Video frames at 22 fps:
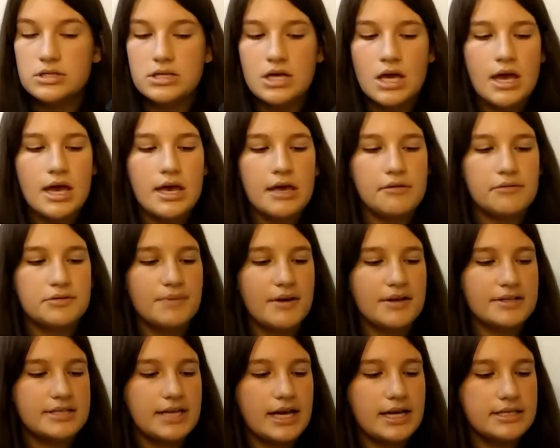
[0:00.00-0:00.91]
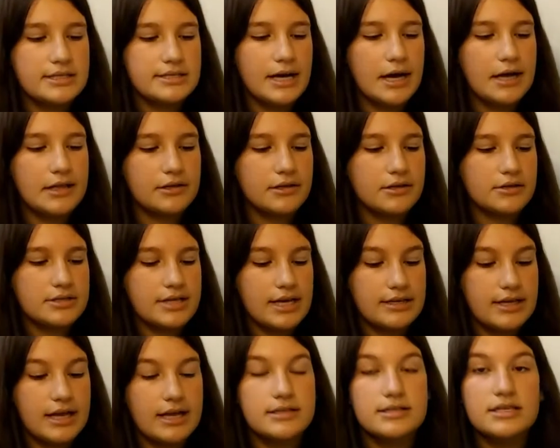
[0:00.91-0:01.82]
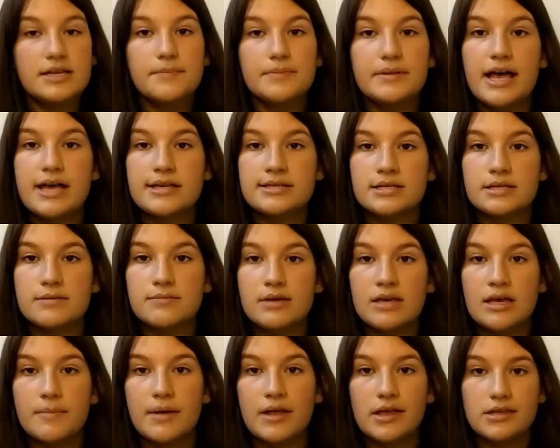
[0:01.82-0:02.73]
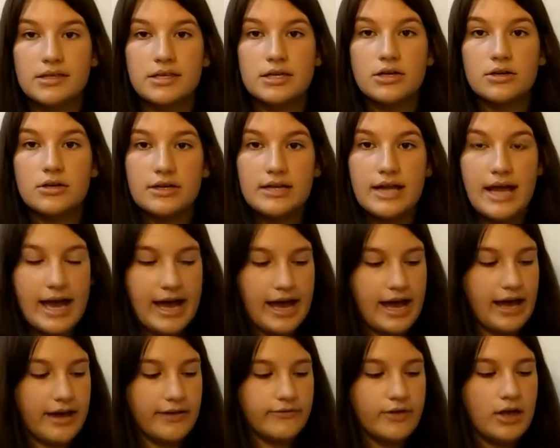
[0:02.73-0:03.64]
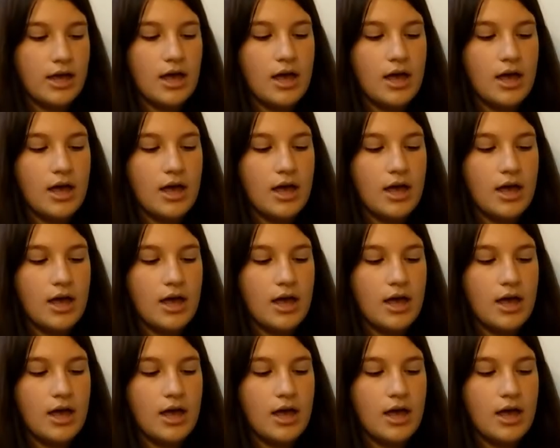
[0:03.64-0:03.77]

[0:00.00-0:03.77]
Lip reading: It was about $10 and it ended up lasting me about a year and a half.